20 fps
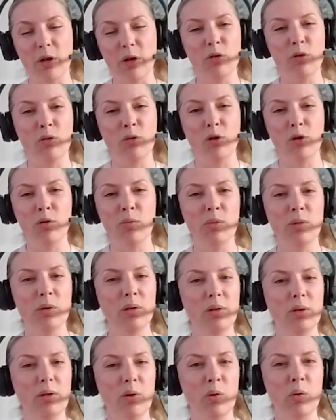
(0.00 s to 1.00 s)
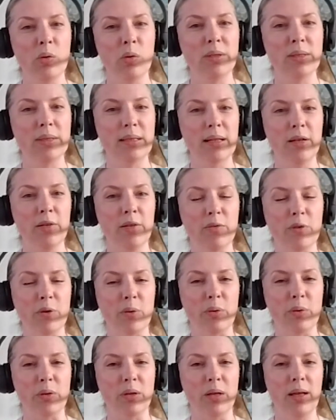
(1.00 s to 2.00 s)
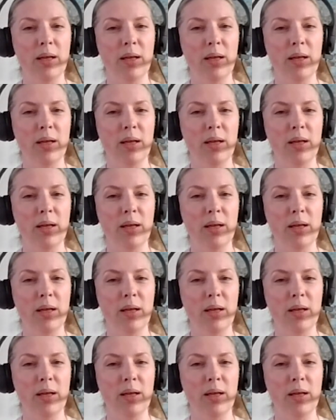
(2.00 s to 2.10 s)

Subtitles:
a normal old telephone,